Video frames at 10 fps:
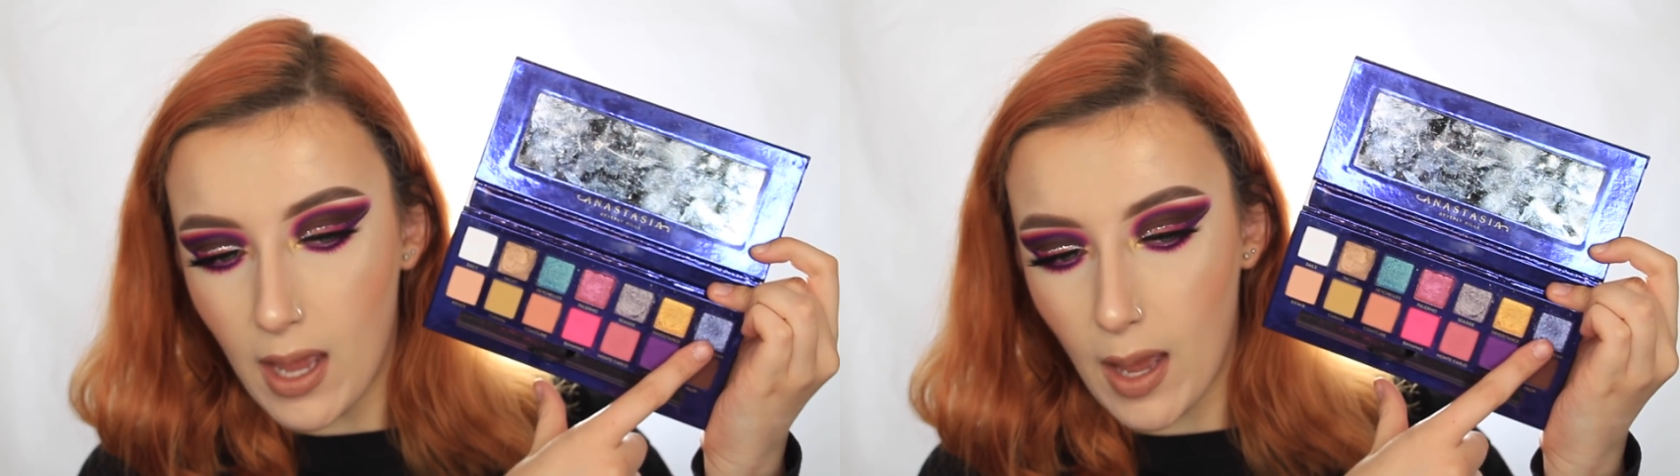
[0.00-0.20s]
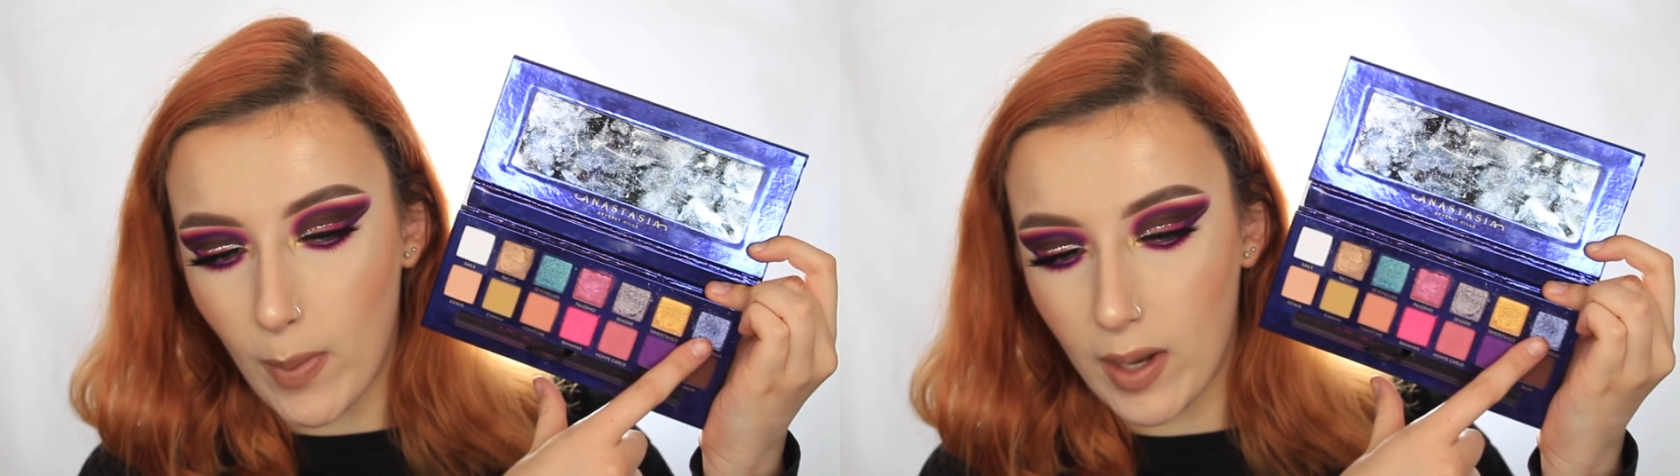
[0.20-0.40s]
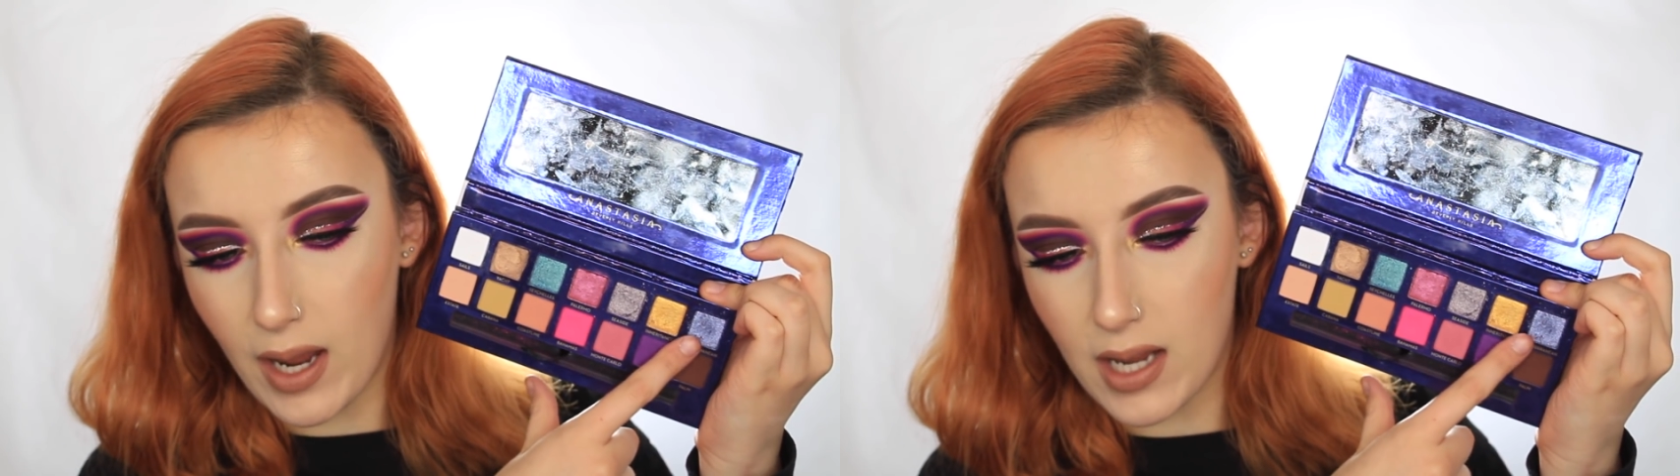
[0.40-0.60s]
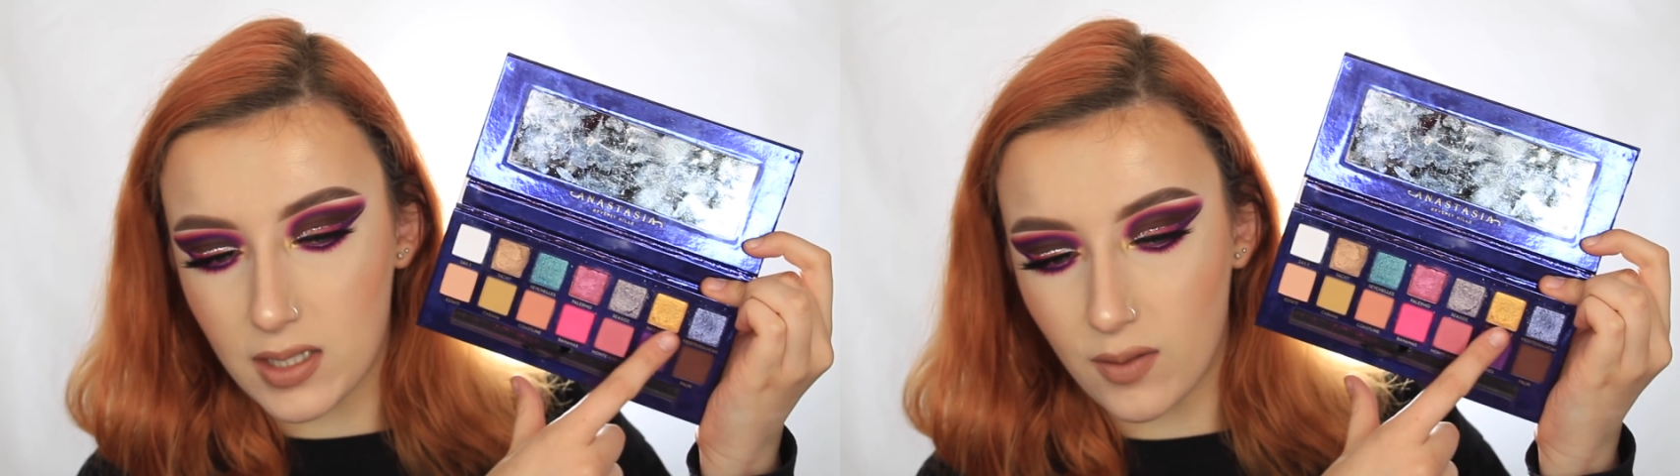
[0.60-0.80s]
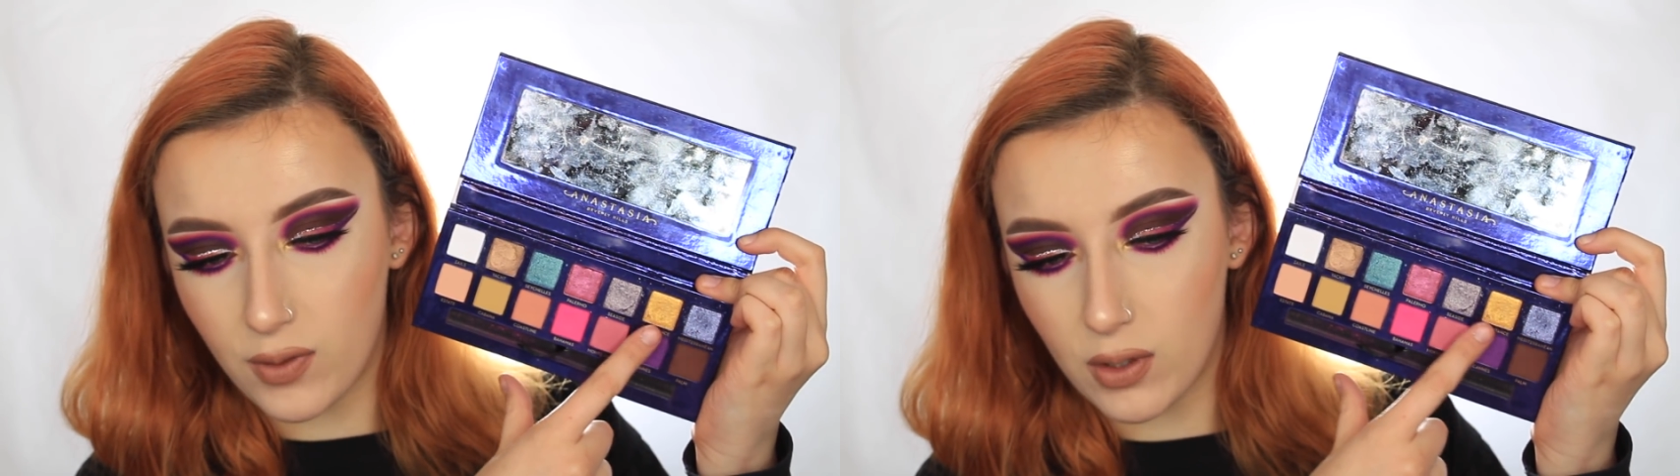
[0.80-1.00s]
and then it has
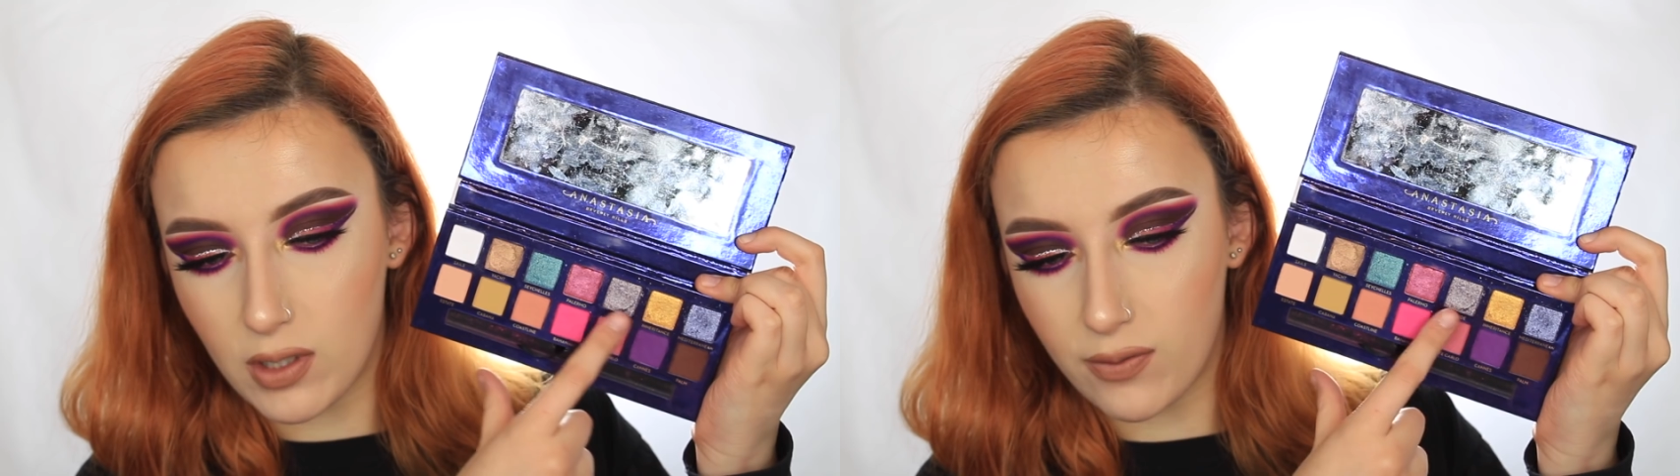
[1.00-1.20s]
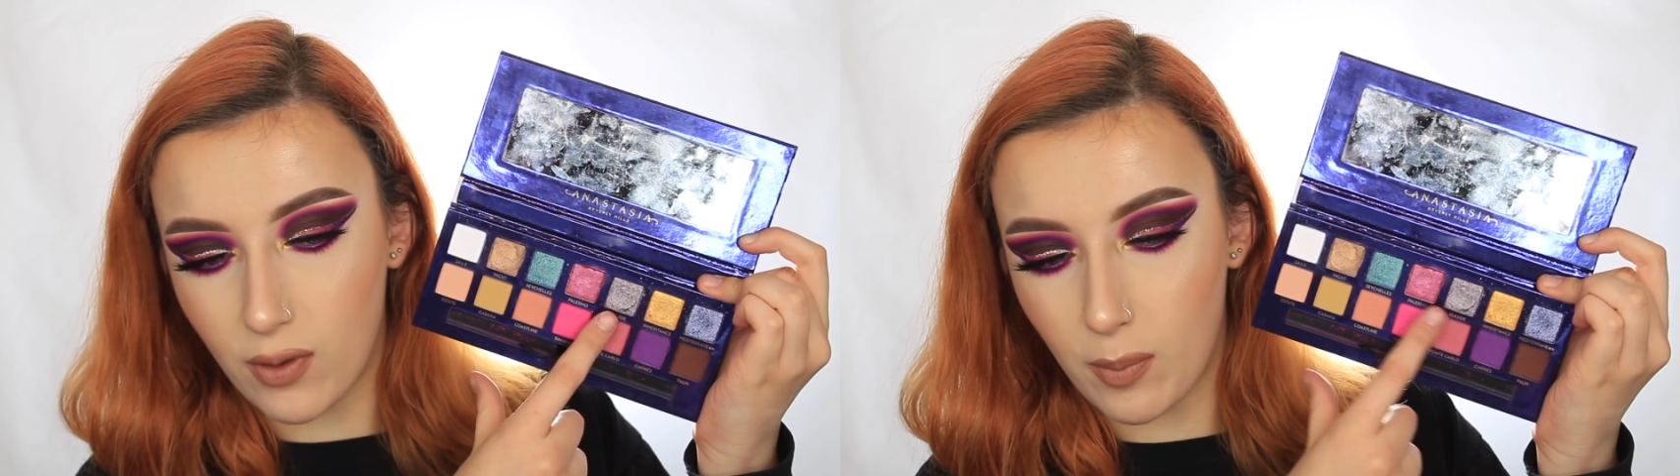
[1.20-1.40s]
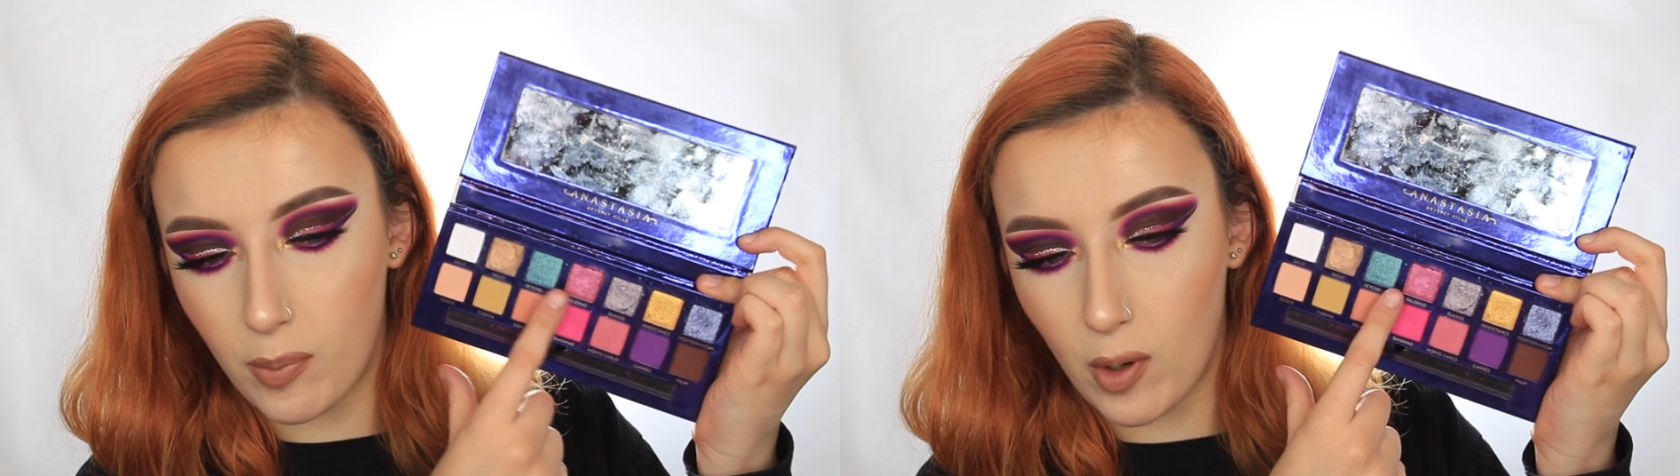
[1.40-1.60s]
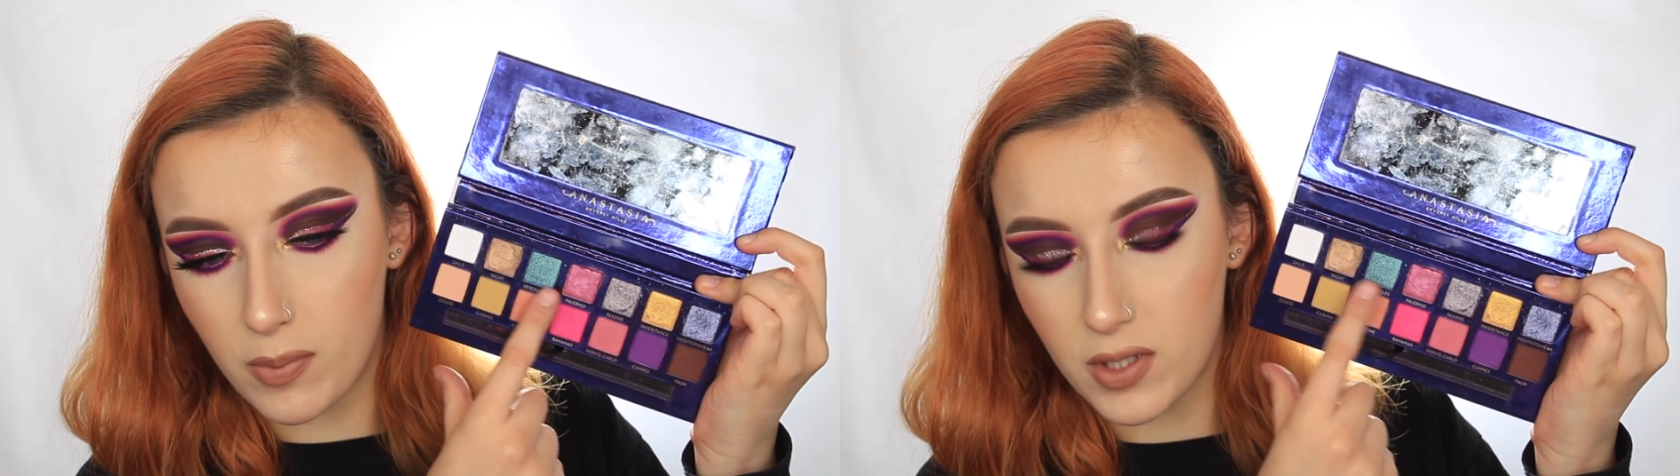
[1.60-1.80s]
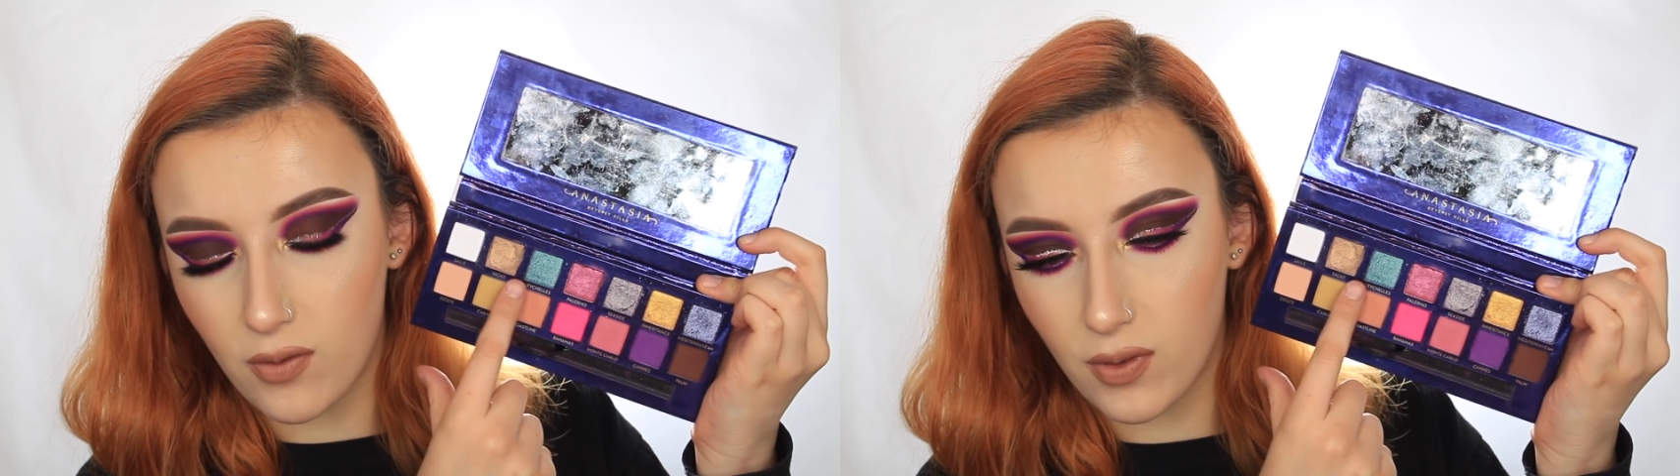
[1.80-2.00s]
a few different
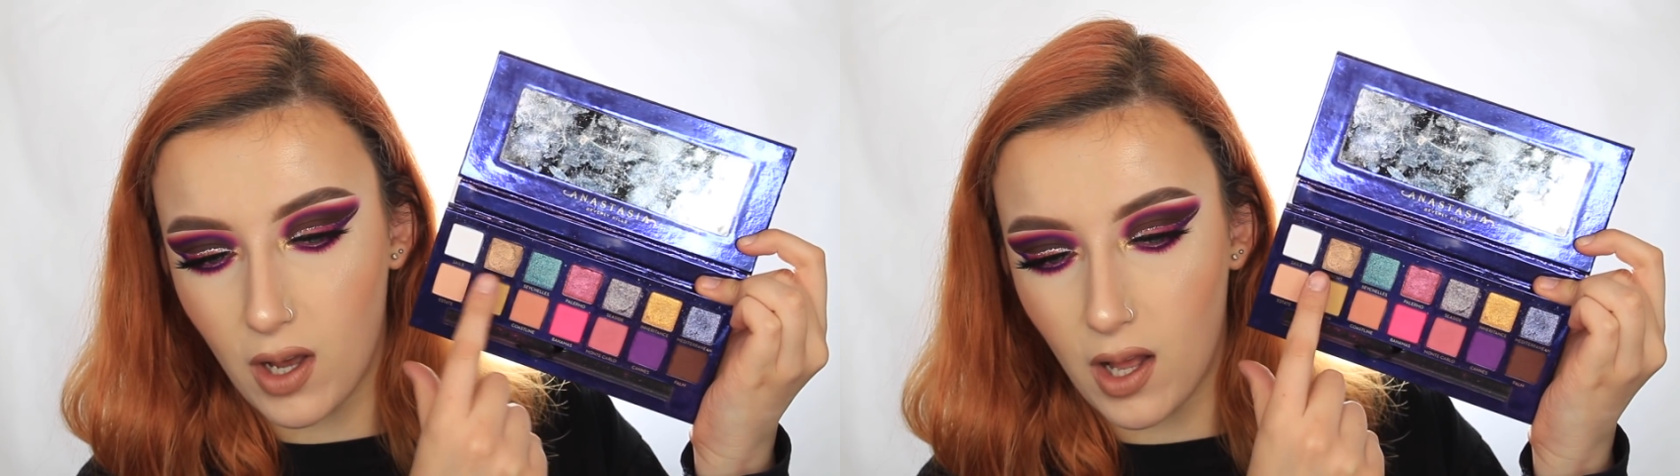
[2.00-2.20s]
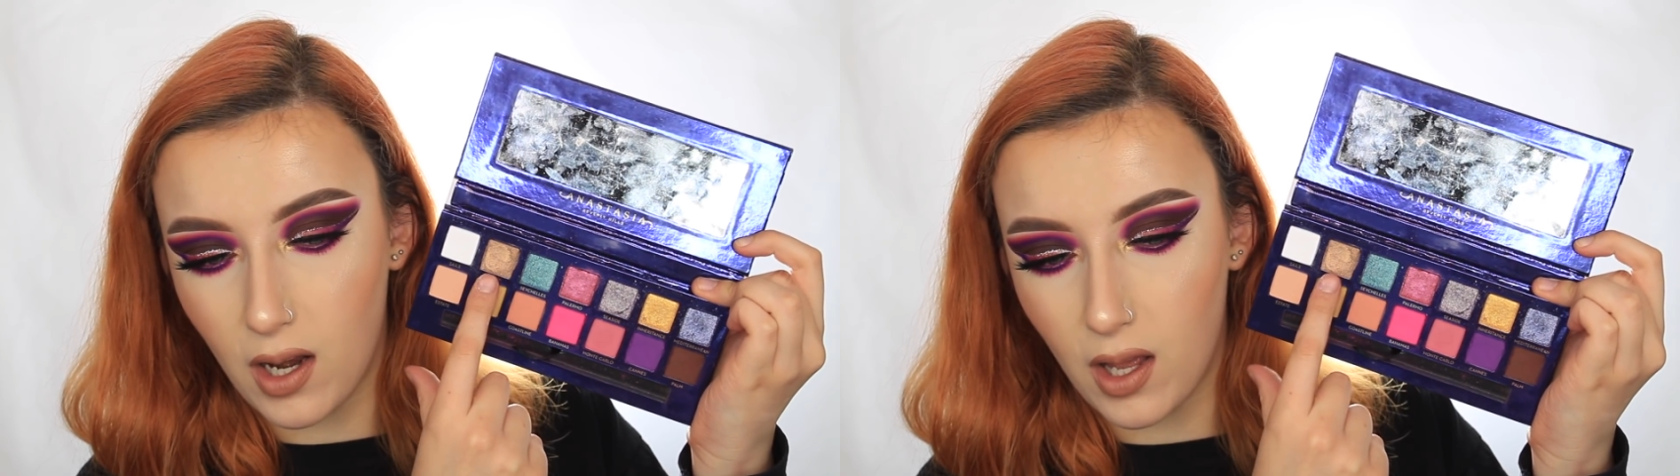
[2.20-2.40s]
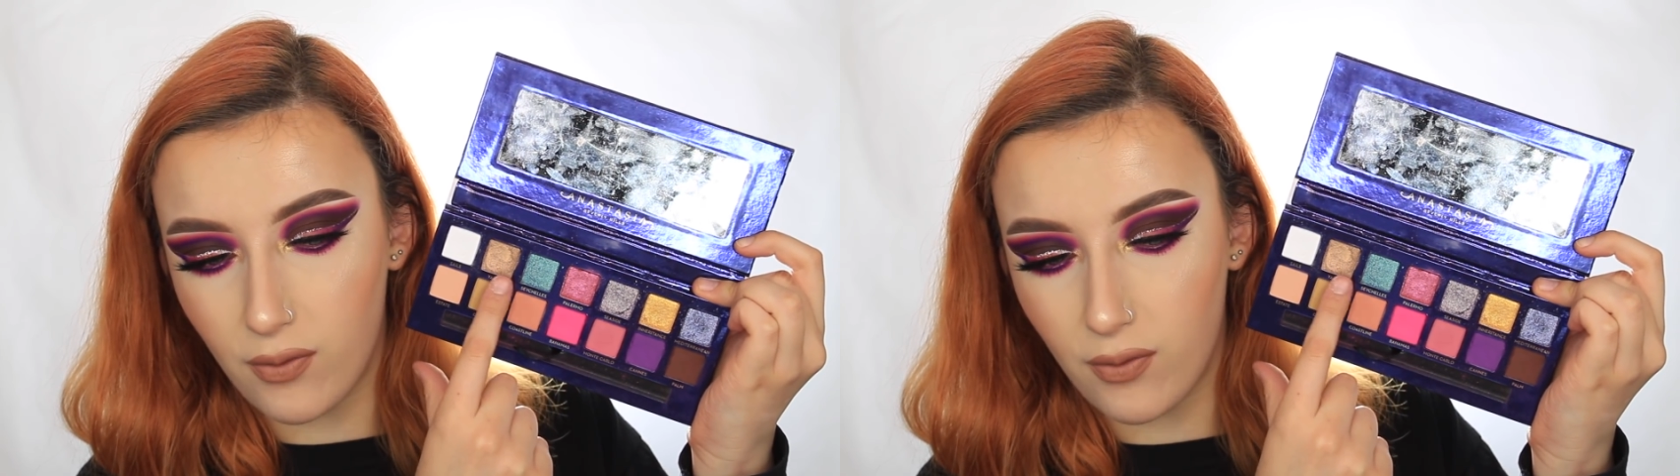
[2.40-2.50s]
pops of colour